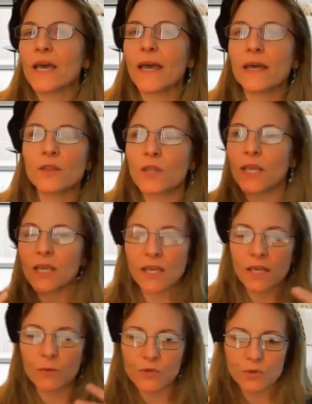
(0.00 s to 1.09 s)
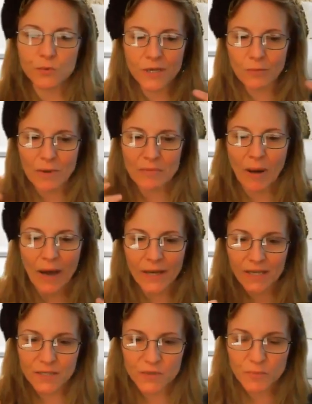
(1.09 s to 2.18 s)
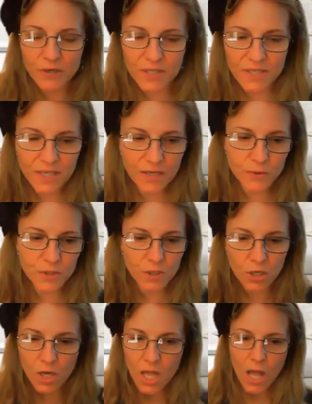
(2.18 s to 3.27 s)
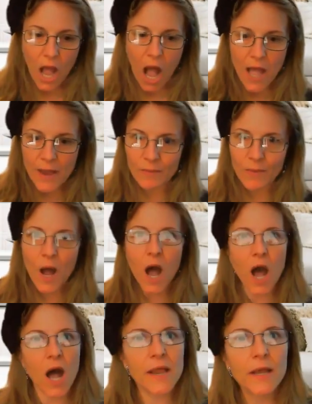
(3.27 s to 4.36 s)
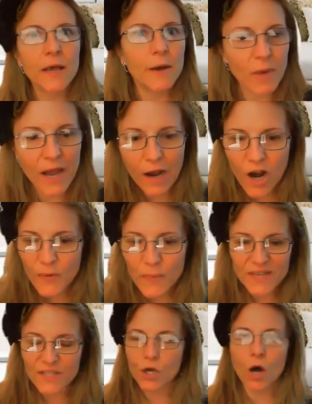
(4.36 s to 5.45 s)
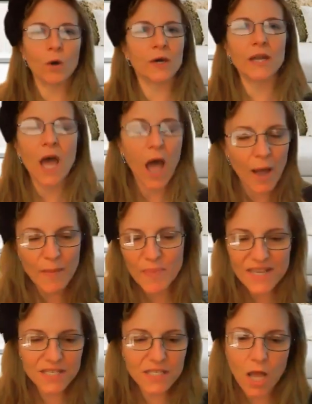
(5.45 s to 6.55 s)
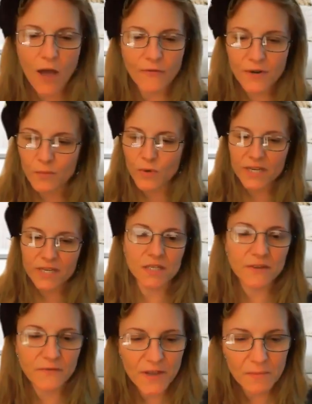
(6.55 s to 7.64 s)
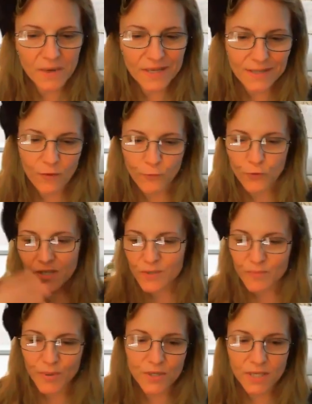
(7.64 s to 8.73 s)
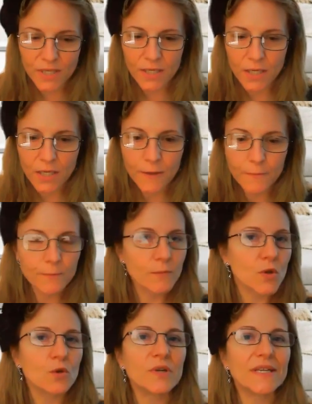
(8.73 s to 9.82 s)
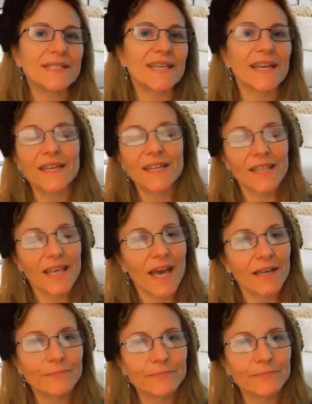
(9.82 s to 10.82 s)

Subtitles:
and thinking it was real, my body experiencing it was real. I am hot. My heartbeat's going. I'm pissed off and I'm ready to defend myself with this person who didn't say any of that.